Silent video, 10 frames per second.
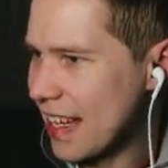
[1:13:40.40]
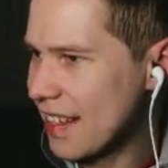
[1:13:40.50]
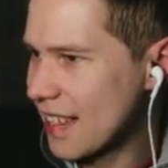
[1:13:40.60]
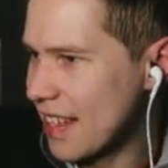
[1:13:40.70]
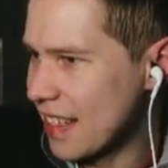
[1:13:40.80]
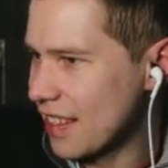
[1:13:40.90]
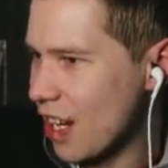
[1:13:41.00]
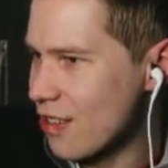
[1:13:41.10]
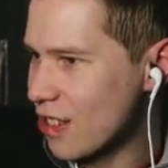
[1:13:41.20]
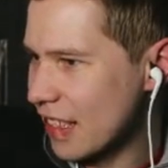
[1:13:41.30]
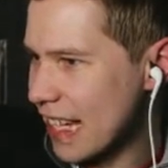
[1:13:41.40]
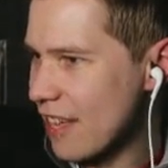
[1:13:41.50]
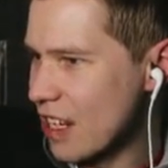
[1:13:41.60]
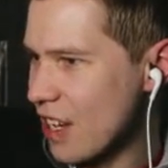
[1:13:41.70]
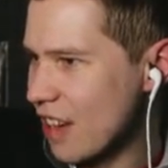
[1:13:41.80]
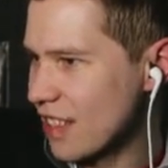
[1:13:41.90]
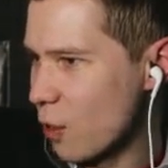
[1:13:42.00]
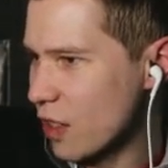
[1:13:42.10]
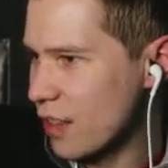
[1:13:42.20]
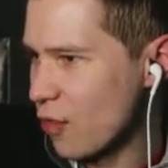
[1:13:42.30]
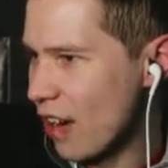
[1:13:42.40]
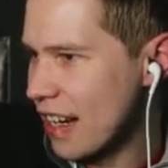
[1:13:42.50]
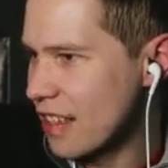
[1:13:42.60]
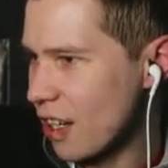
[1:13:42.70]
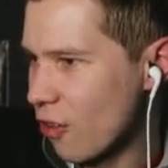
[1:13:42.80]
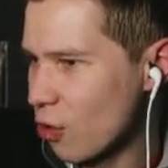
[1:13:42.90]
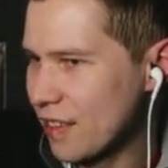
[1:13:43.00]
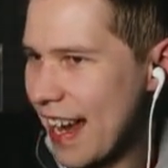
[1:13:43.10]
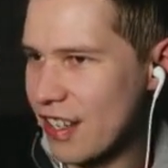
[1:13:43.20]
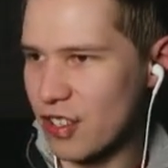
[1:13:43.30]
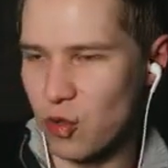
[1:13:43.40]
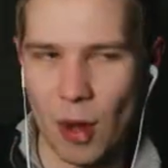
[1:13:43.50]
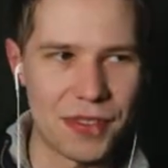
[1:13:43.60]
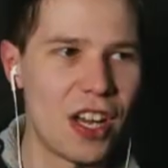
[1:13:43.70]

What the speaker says: says, it's going to look even nicer once the railings are all texture swapped.